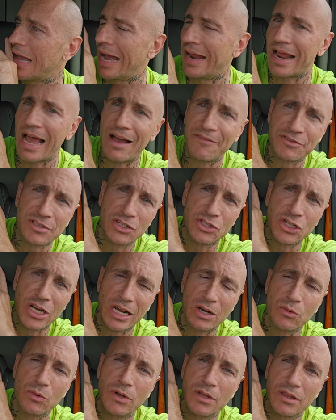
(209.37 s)
I'd have to
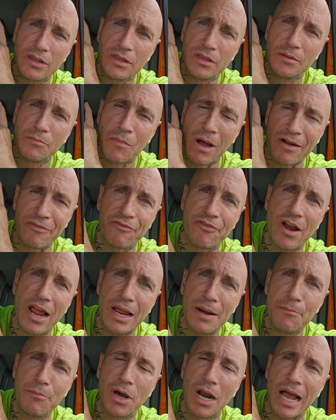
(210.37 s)
check with my
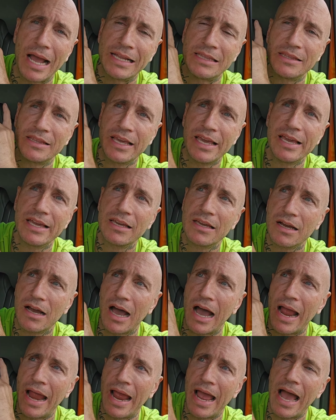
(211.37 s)
friend, but I think
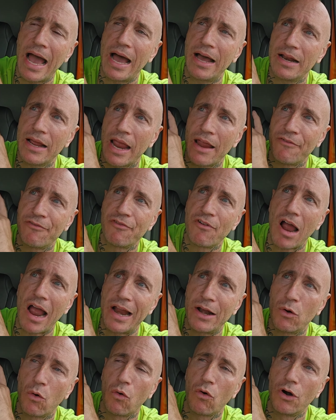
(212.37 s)
I had a
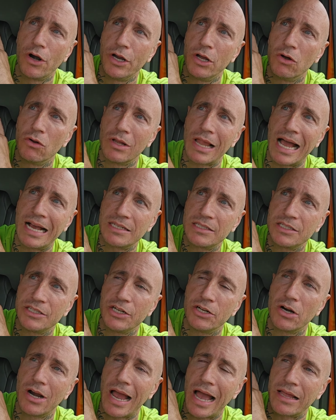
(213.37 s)
fried Oreo
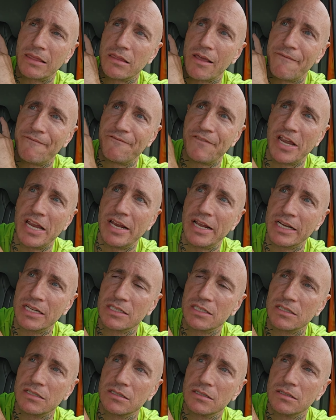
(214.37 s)
last year at the
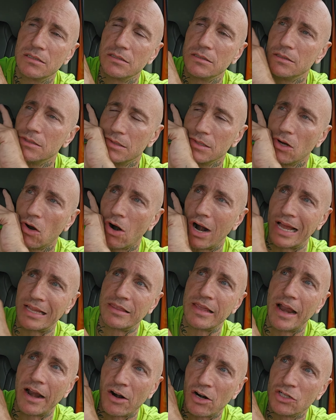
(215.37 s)
Phoenix or
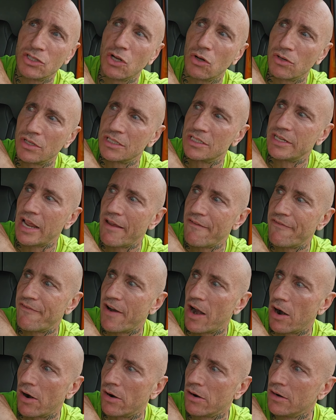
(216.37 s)
at the Arizona State
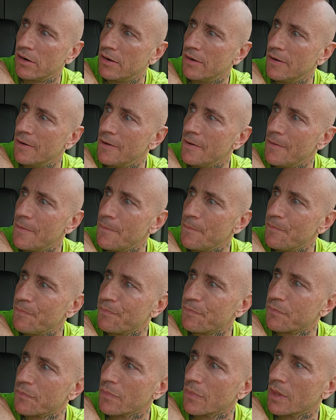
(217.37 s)
Fair.
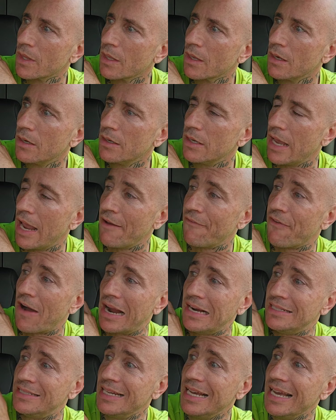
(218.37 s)
If
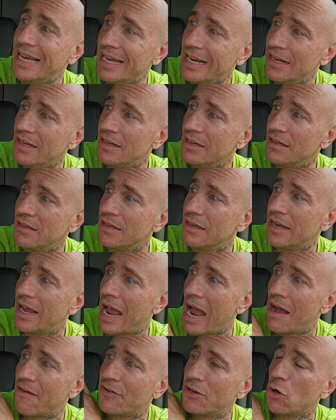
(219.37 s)
I did
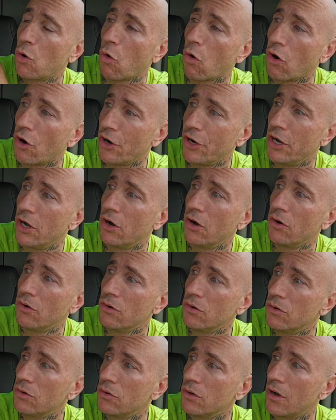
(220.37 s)
have an
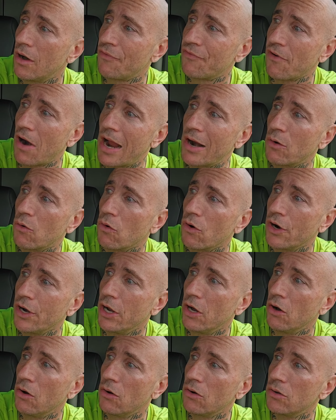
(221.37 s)
Oreo, a fried
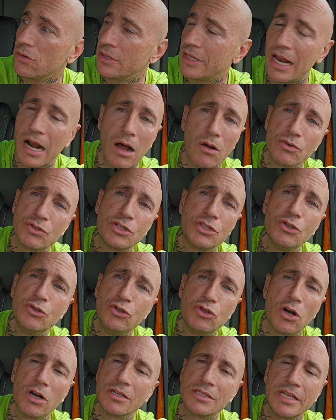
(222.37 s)
Oreo, then I was
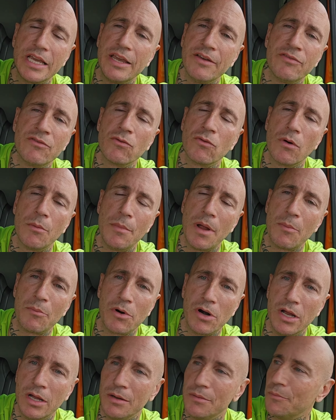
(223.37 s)
too drunk to even
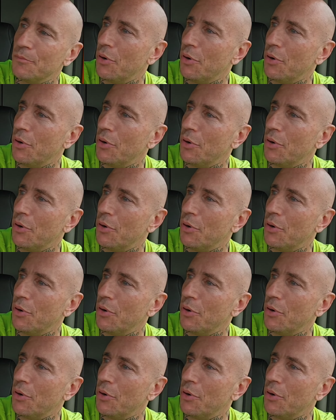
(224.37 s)
remember it.